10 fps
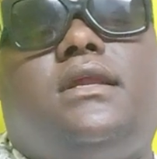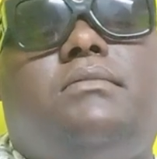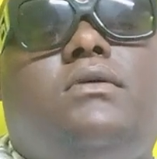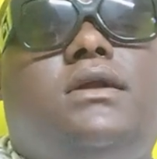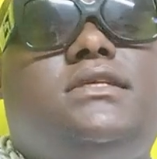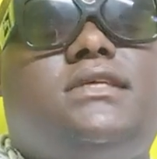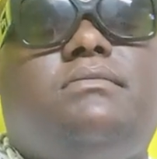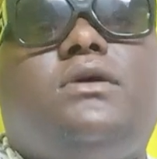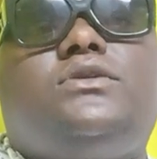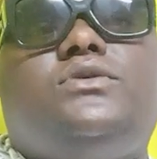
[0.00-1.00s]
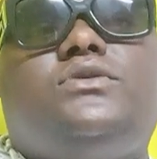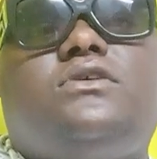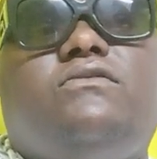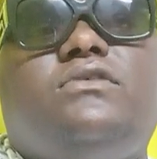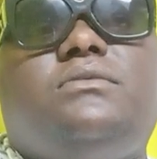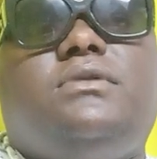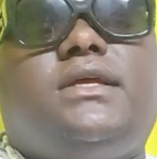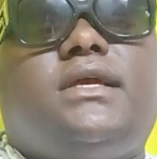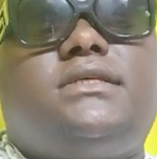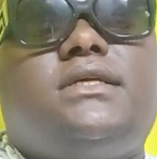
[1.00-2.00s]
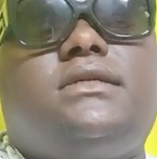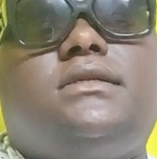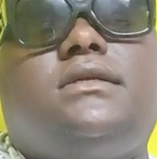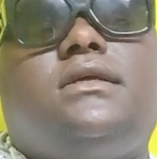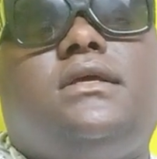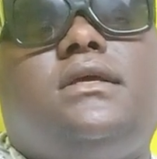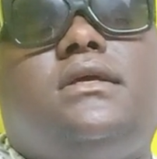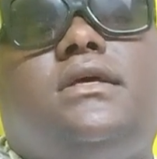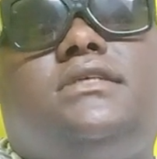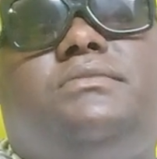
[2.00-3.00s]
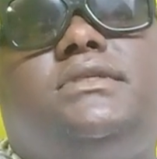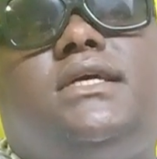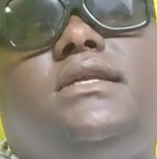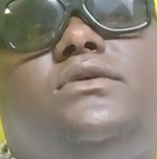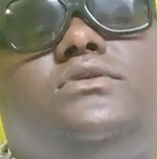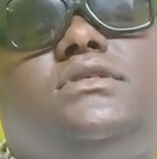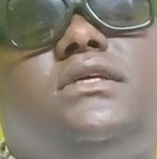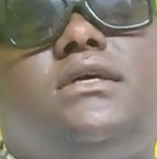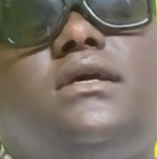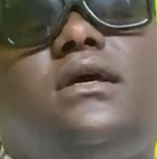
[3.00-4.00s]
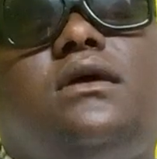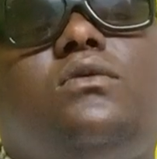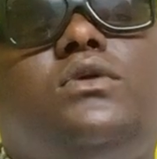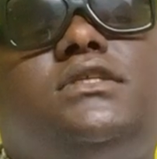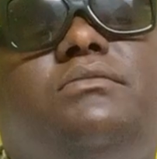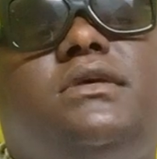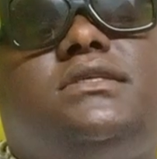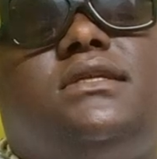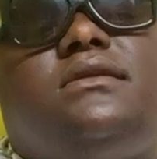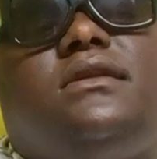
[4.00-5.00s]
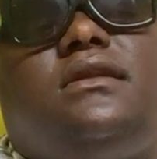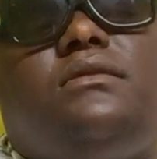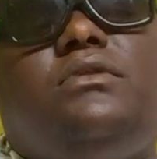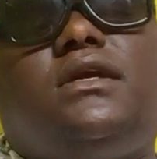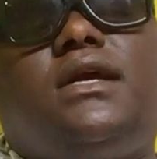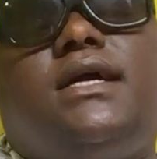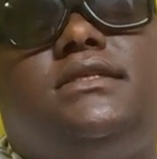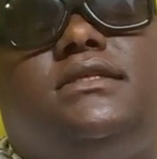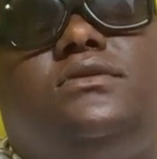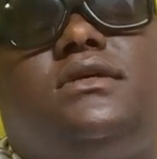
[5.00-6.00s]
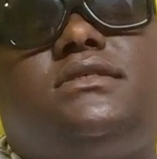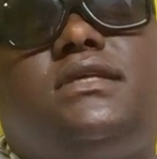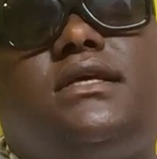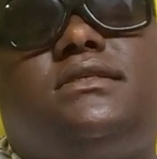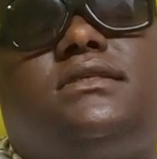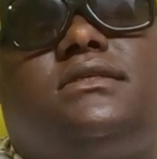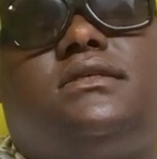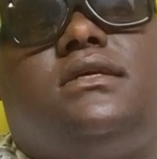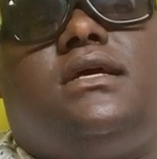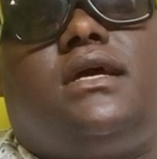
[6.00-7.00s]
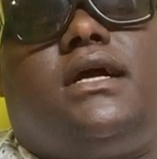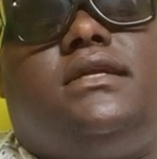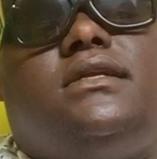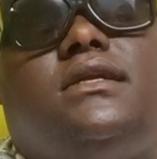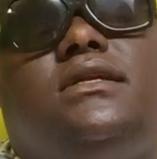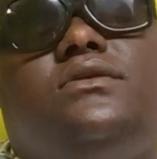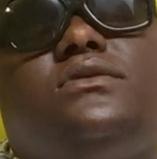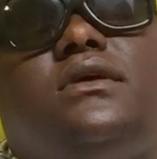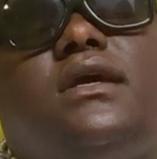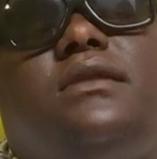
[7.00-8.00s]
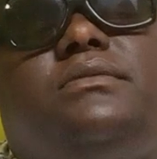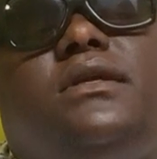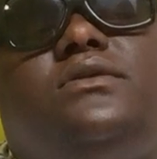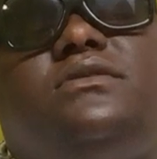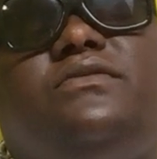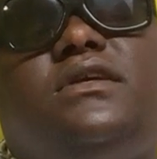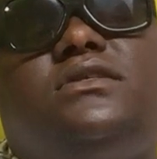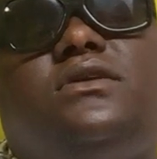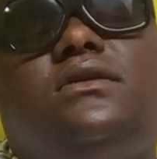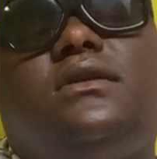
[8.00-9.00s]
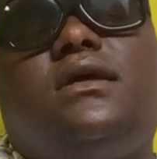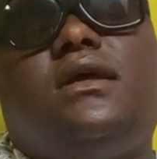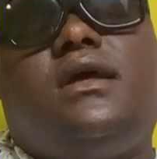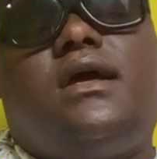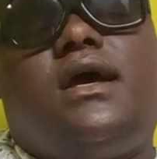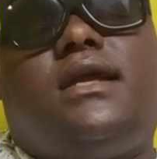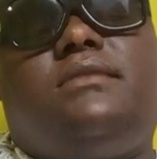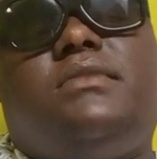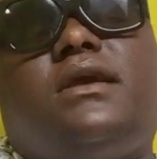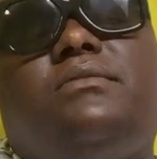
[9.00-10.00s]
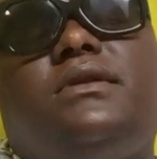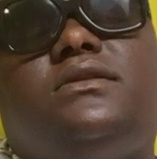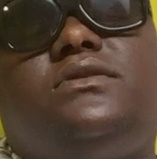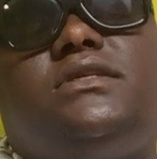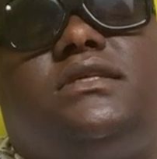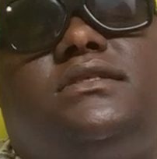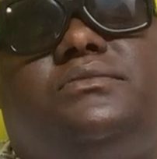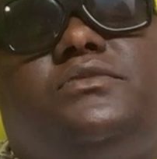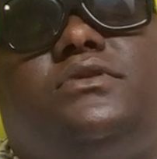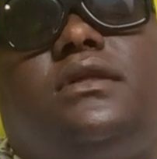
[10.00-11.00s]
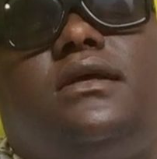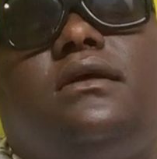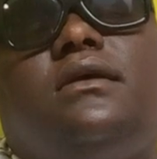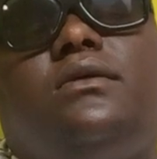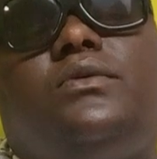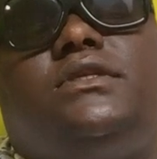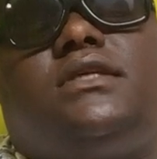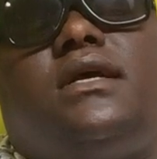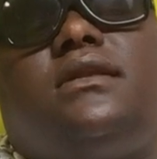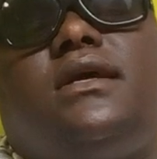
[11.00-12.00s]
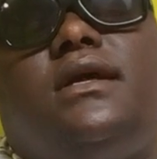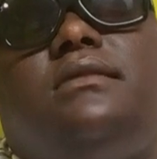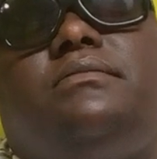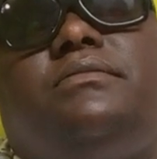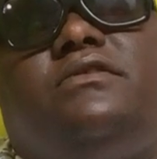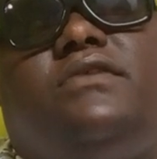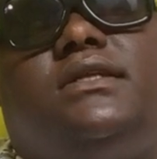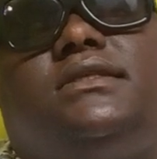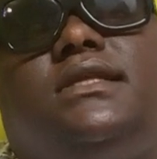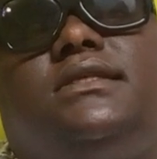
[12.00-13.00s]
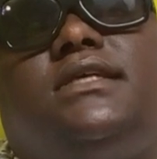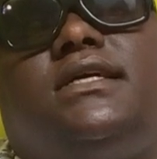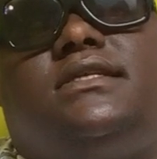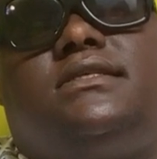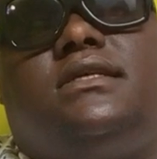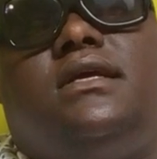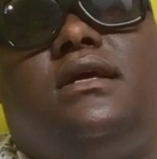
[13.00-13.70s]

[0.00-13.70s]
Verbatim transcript: Number one is about use of lubrication, especially using uh, water-based lubricant during sex can reduce, help reduce friction and make penetration smoother, which can help prevent the tears